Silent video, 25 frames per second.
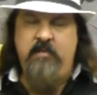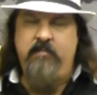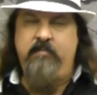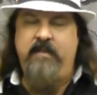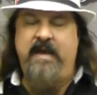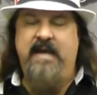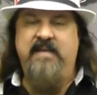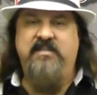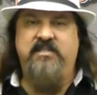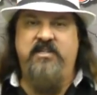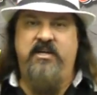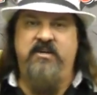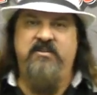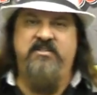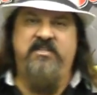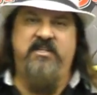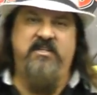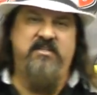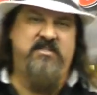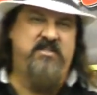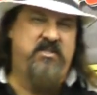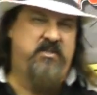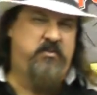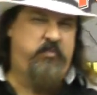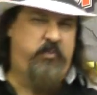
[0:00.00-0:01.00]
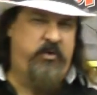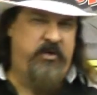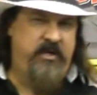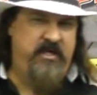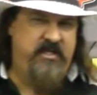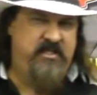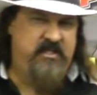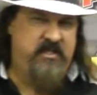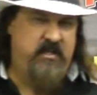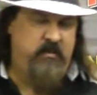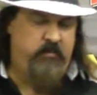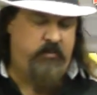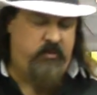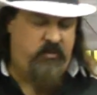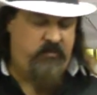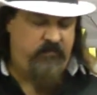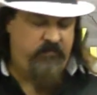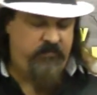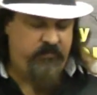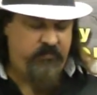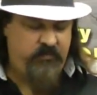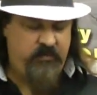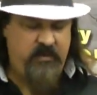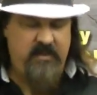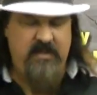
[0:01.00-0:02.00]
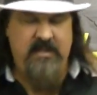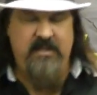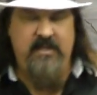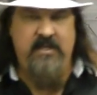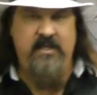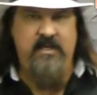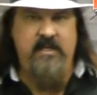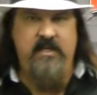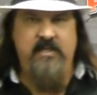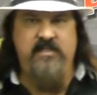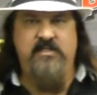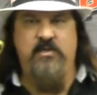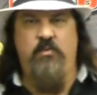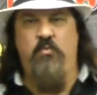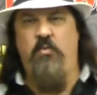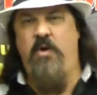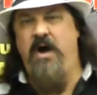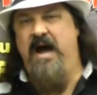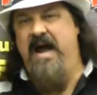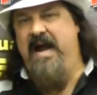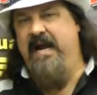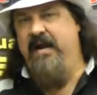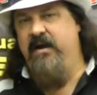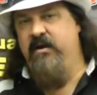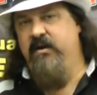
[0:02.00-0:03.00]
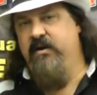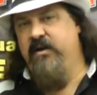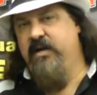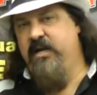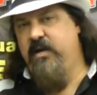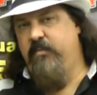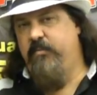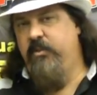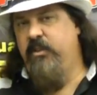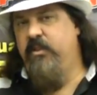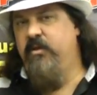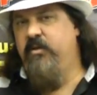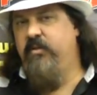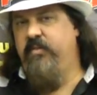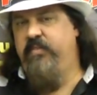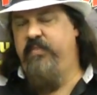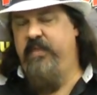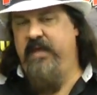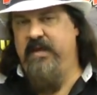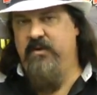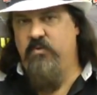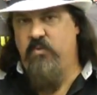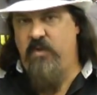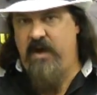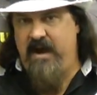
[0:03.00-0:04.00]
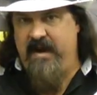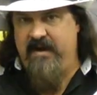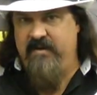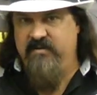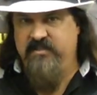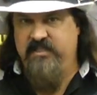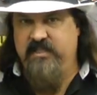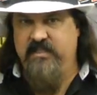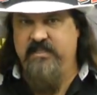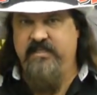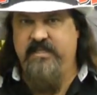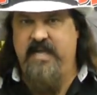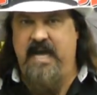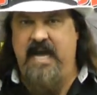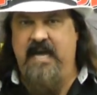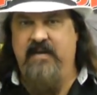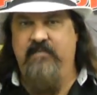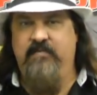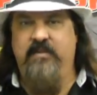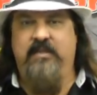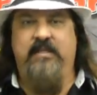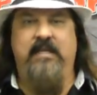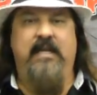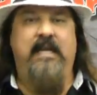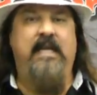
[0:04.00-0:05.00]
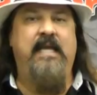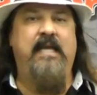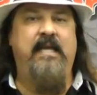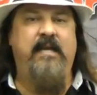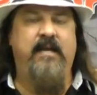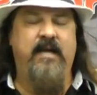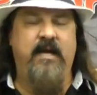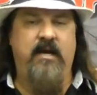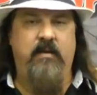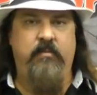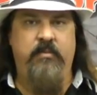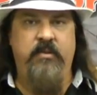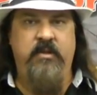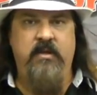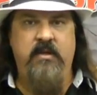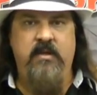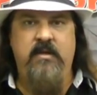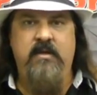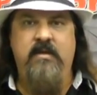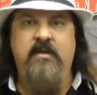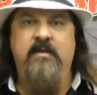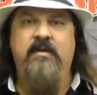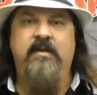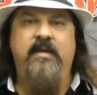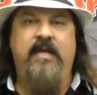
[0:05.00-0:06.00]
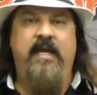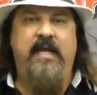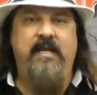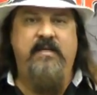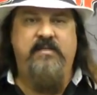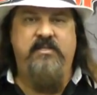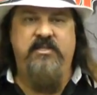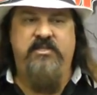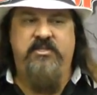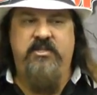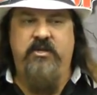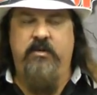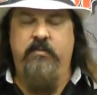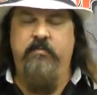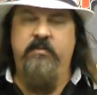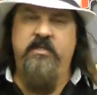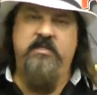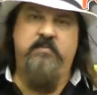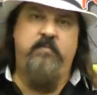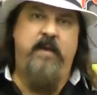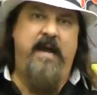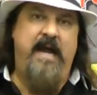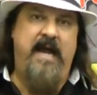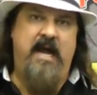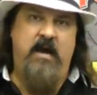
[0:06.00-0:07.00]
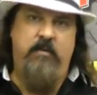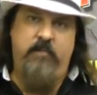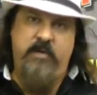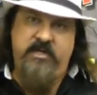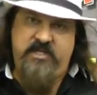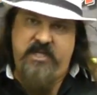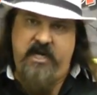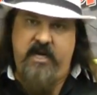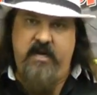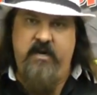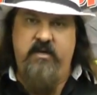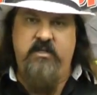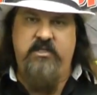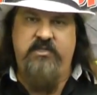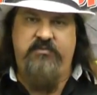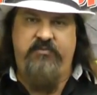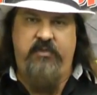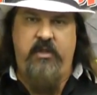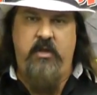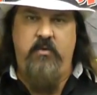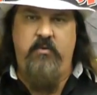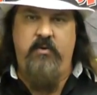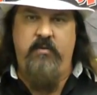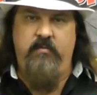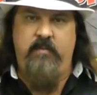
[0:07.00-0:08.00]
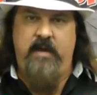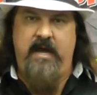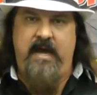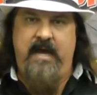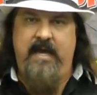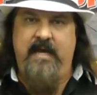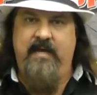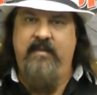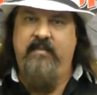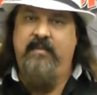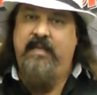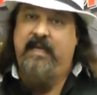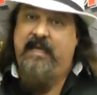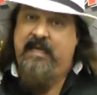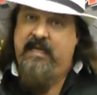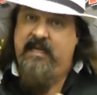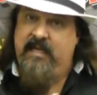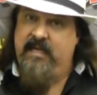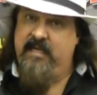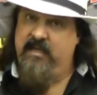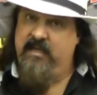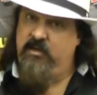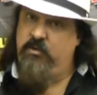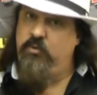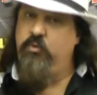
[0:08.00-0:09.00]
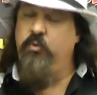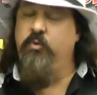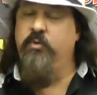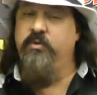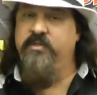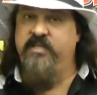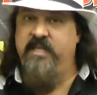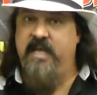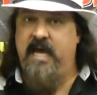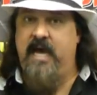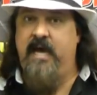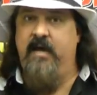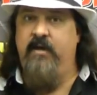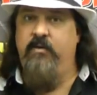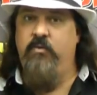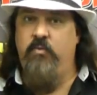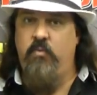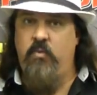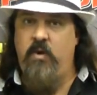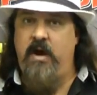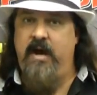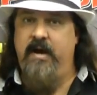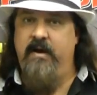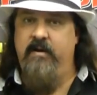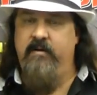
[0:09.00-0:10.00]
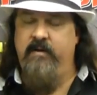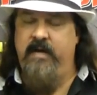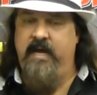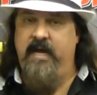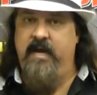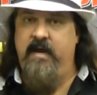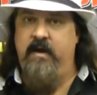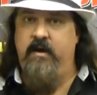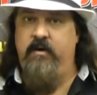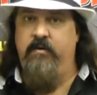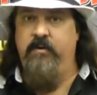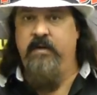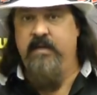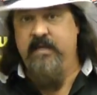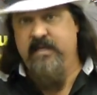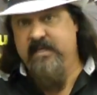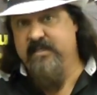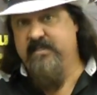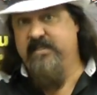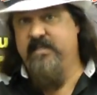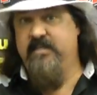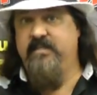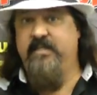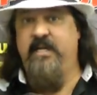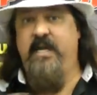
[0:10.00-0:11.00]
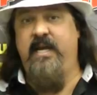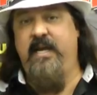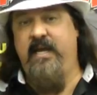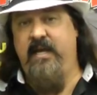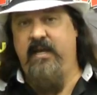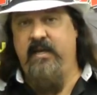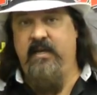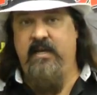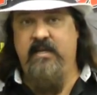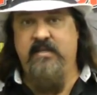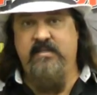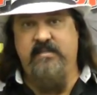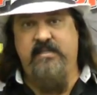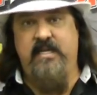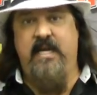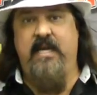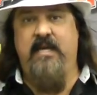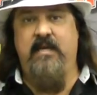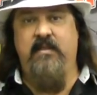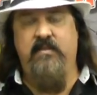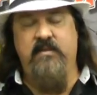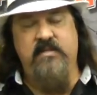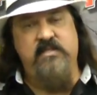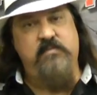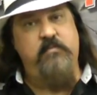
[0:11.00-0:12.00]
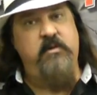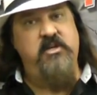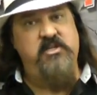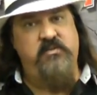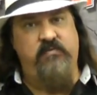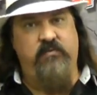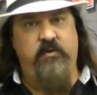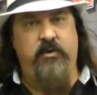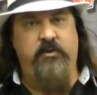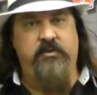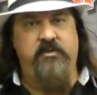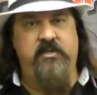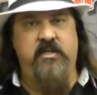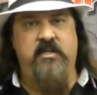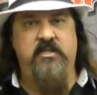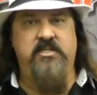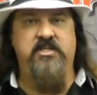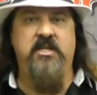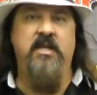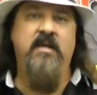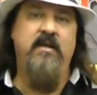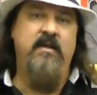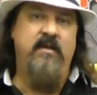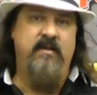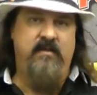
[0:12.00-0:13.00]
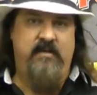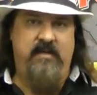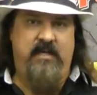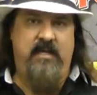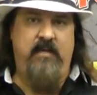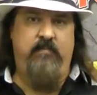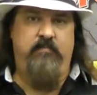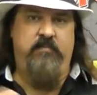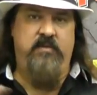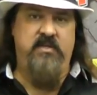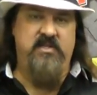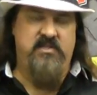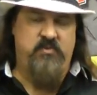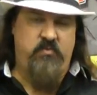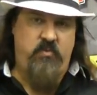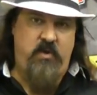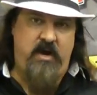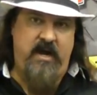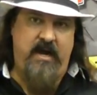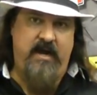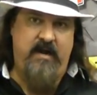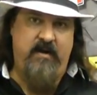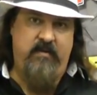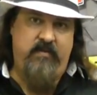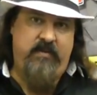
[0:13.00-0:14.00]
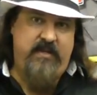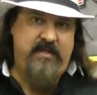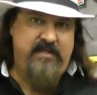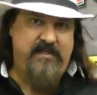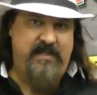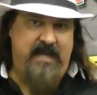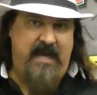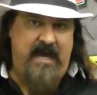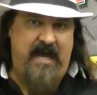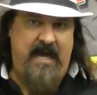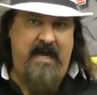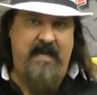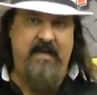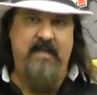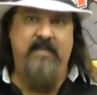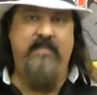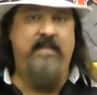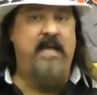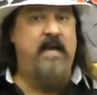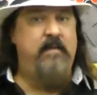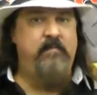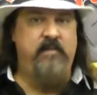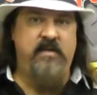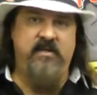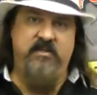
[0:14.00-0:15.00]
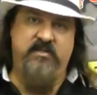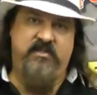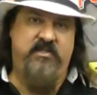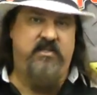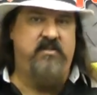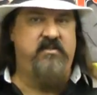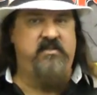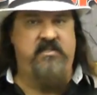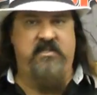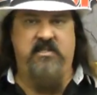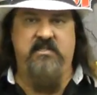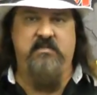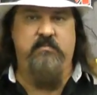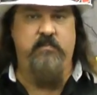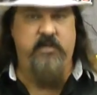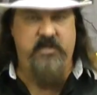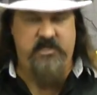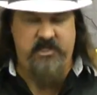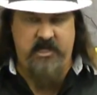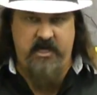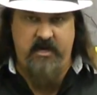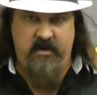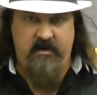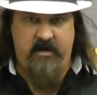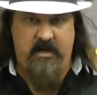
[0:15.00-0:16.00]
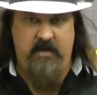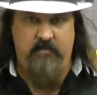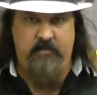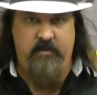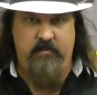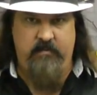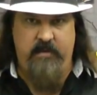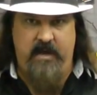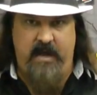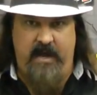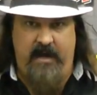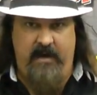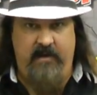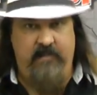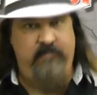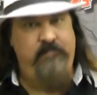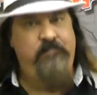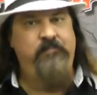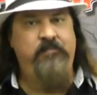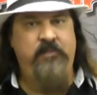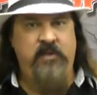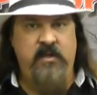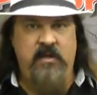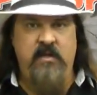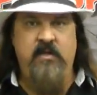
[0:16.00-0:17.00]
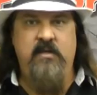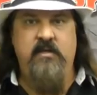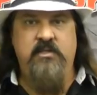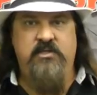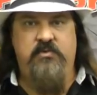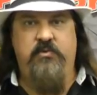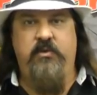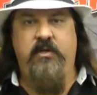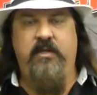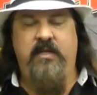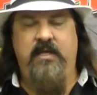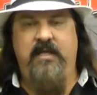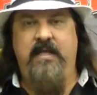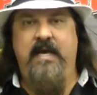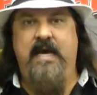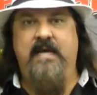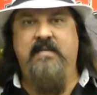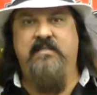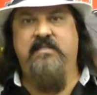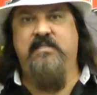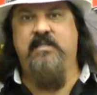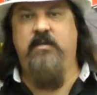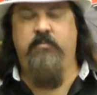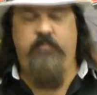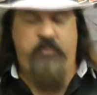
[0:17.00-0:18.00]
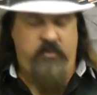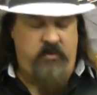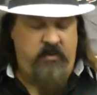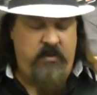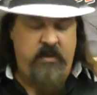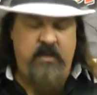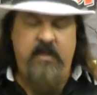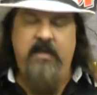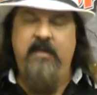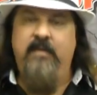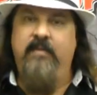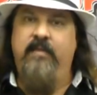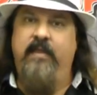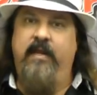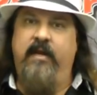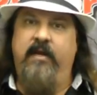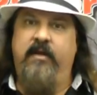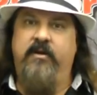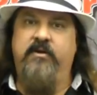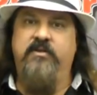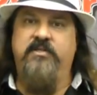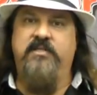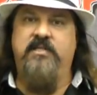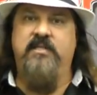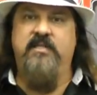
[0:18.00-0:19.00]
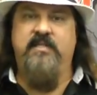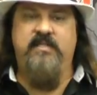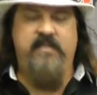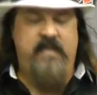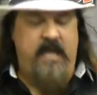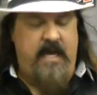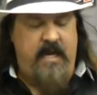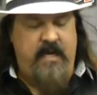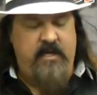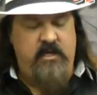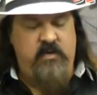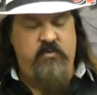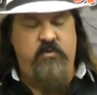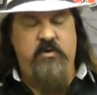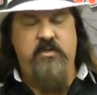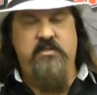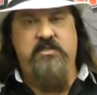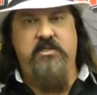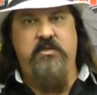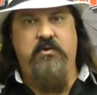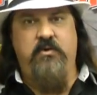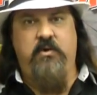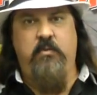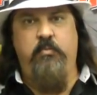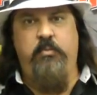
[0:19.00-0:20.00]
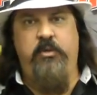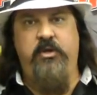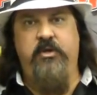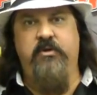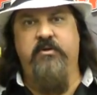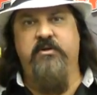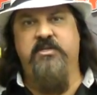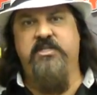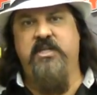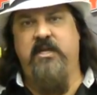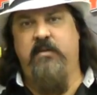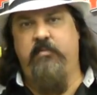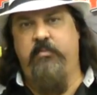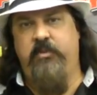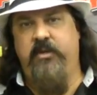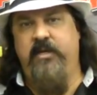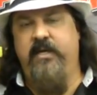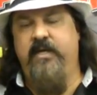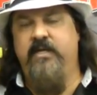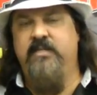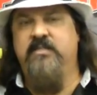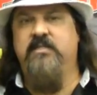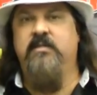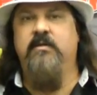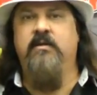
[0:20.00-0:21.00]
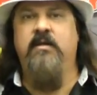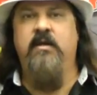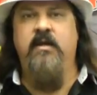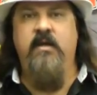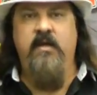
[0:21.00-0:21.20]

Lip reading: Mass air sensor is pretty simple. It's a wire, a couple little thin wires inside of it that heat up. It determines by how much air is flowing by it that cools that wire down. It says, hey, it's taking this much voltage to keep this wire this hot. That means there's this much air coming by it. It's really that simple. Then it goes inside to where its little computer chip is,